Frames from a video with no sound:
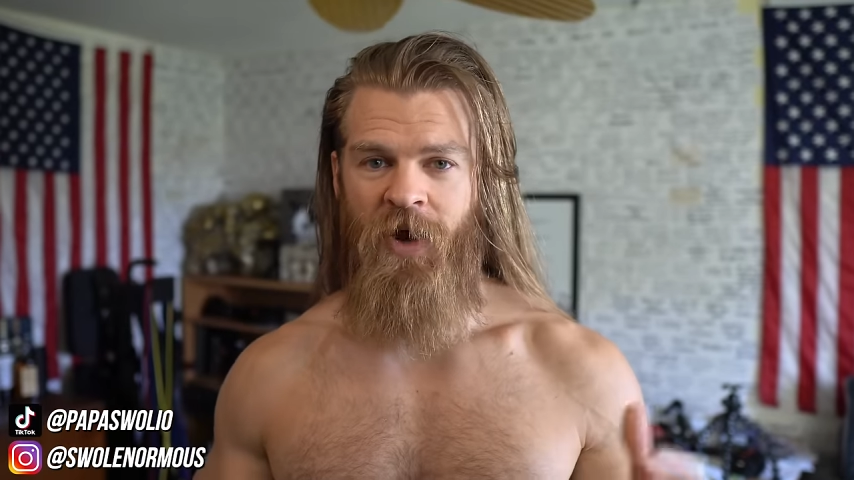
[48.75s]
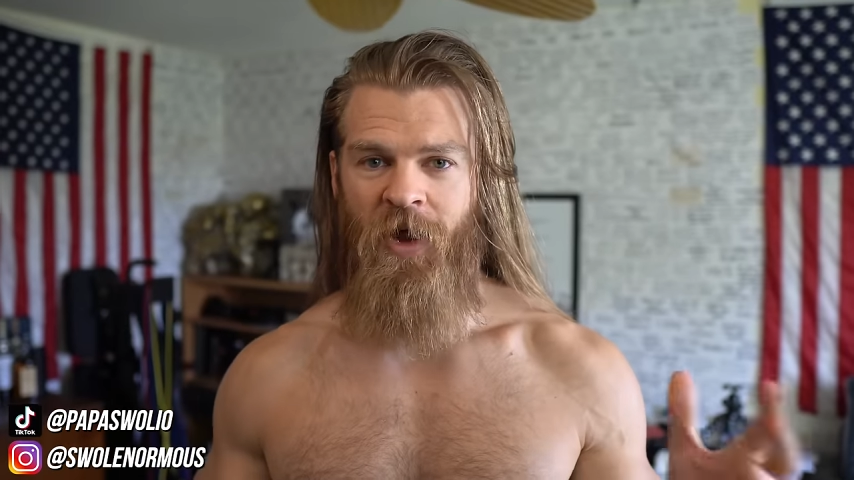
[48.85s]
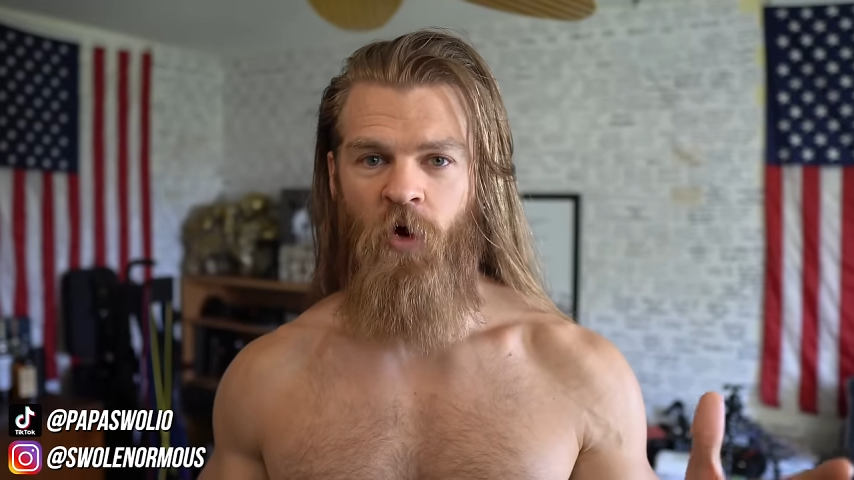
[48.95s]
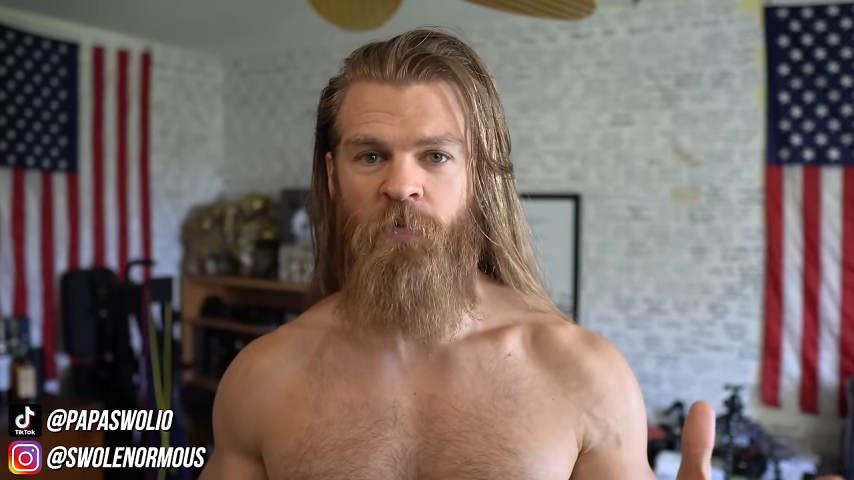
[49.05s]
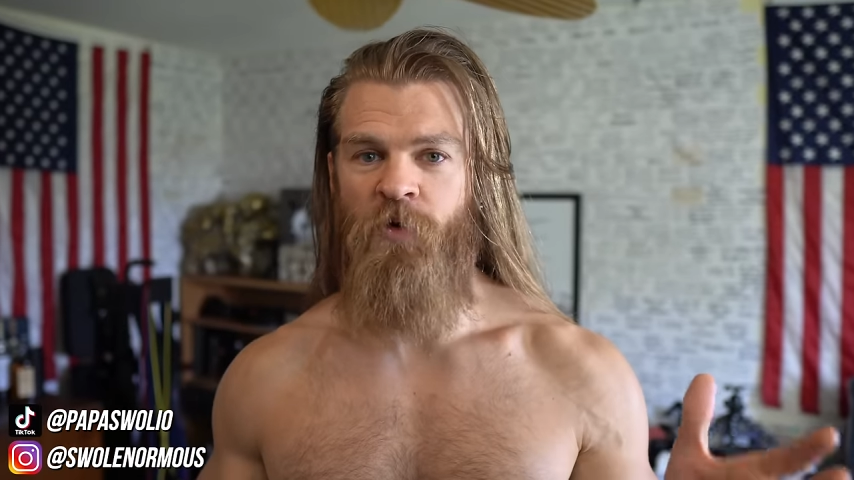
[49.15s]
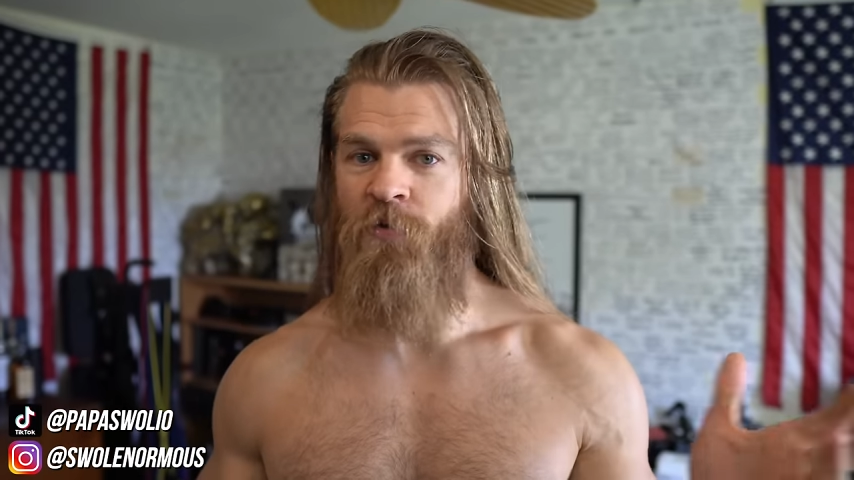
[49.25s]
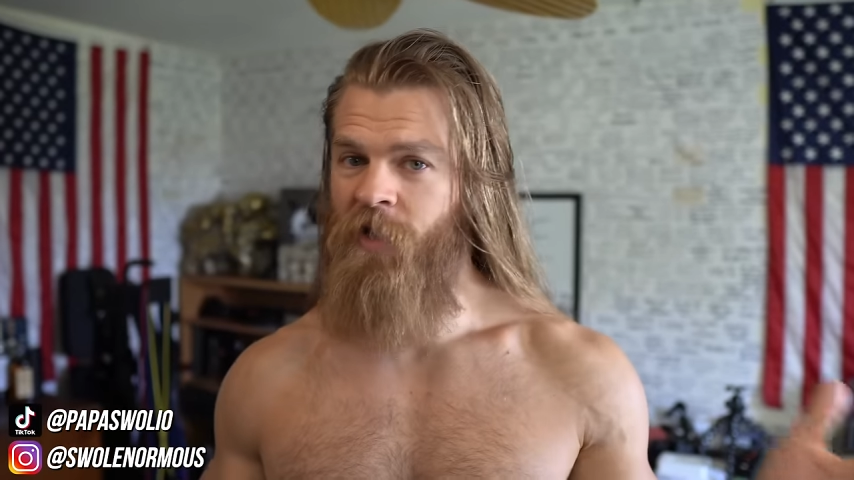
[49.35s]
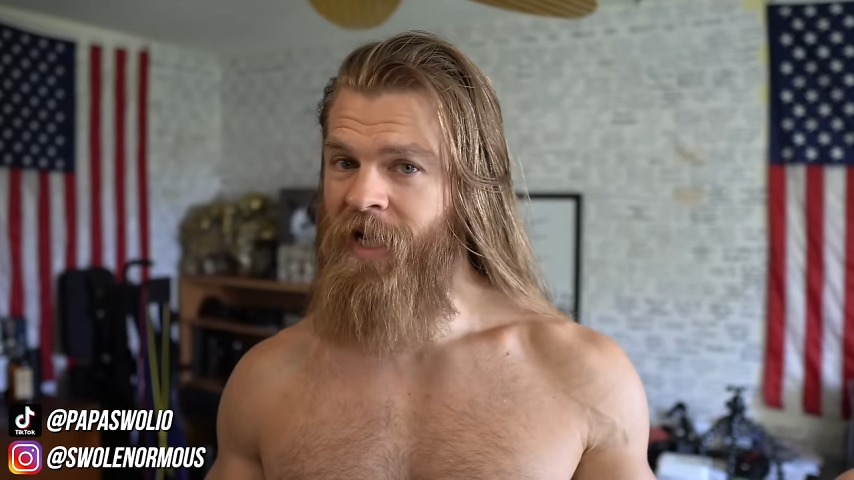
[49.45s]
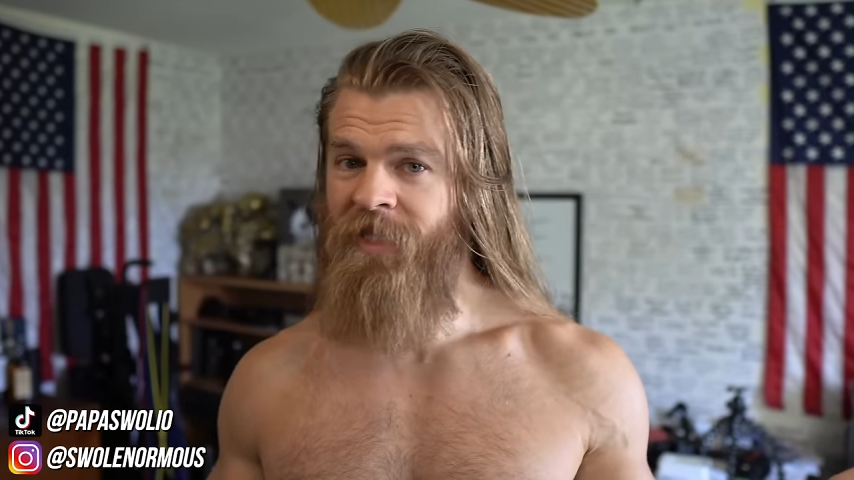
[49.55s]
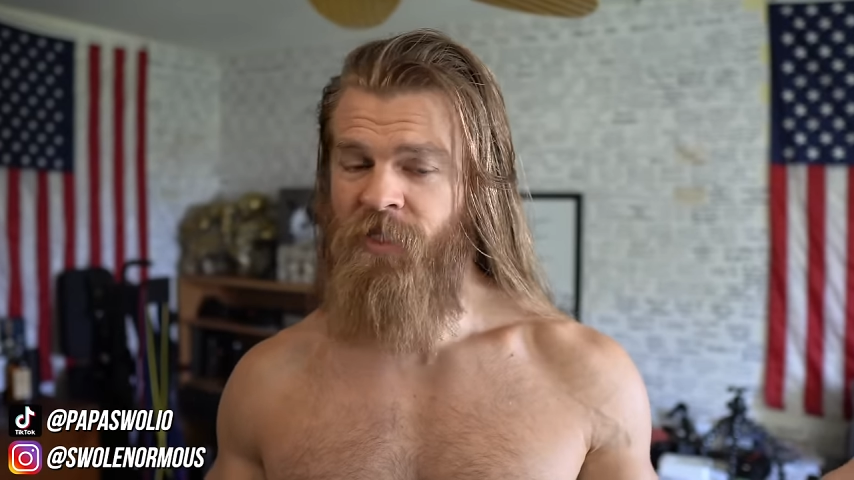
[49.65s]
I hope you
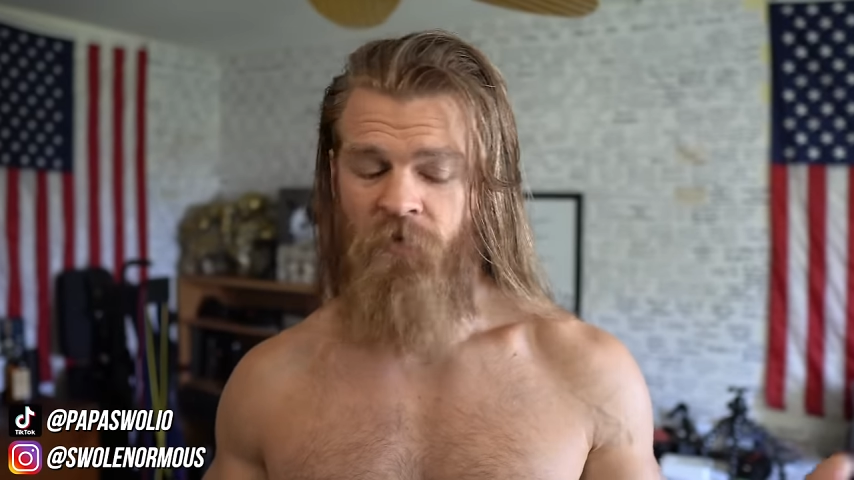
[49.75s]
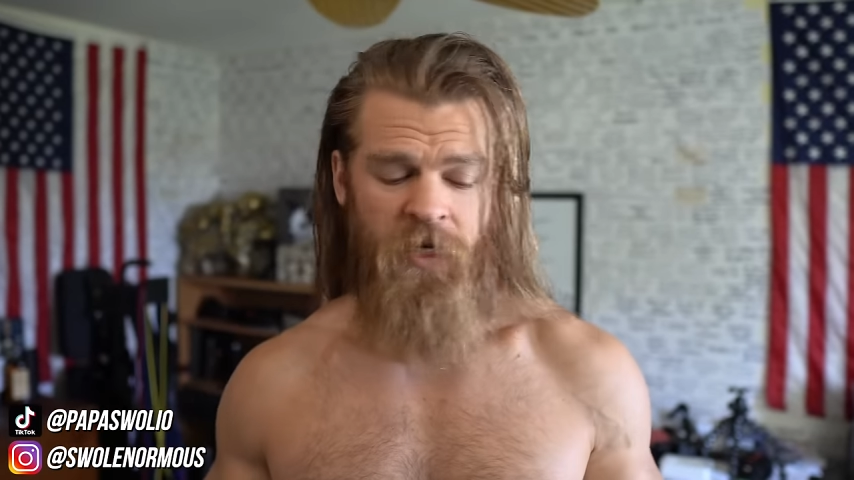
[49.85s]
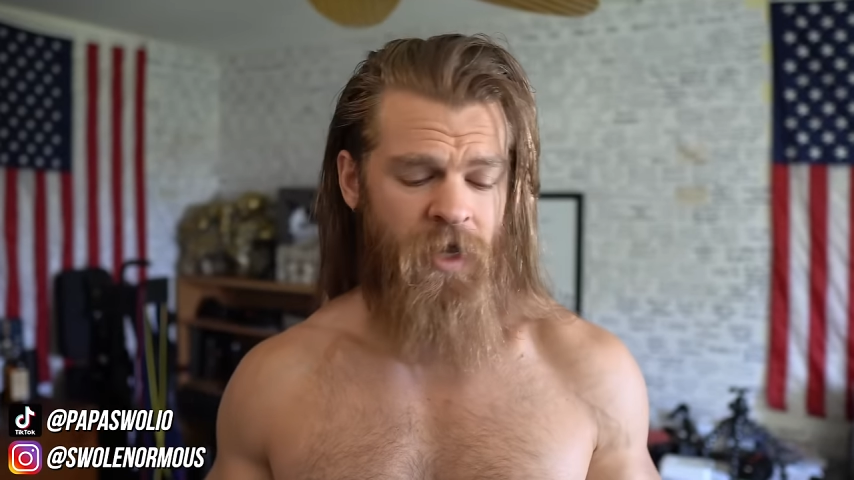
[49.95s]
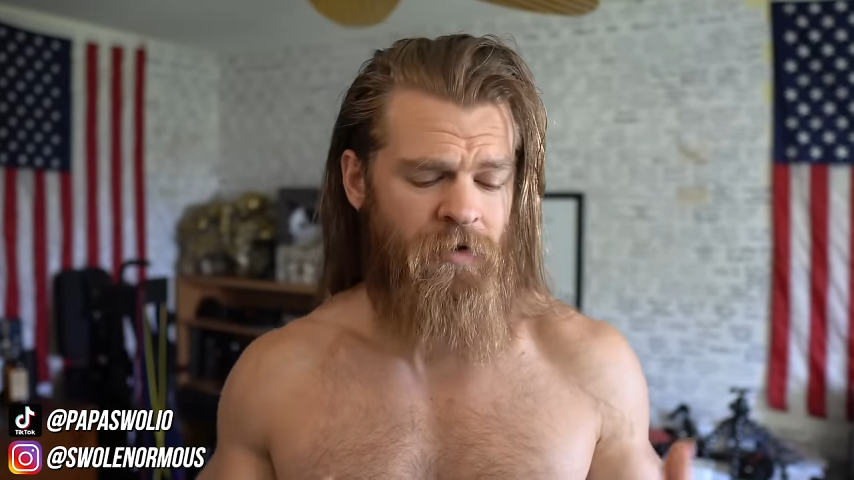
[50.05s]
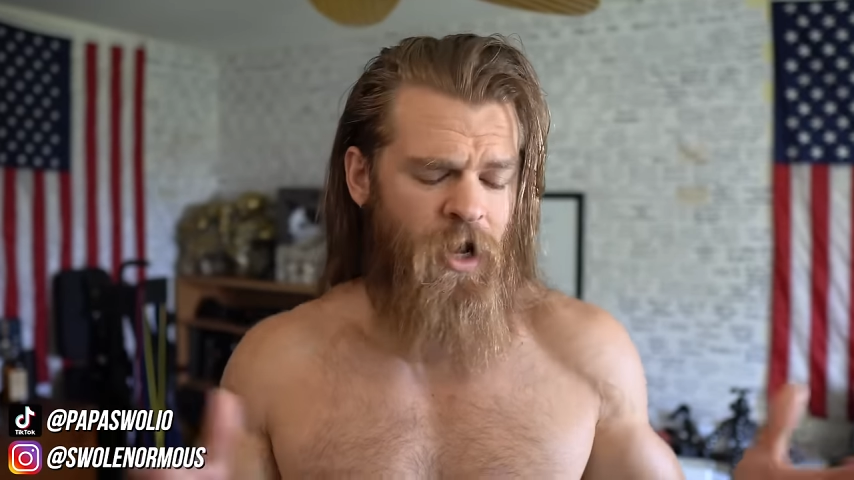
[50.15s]
like this video.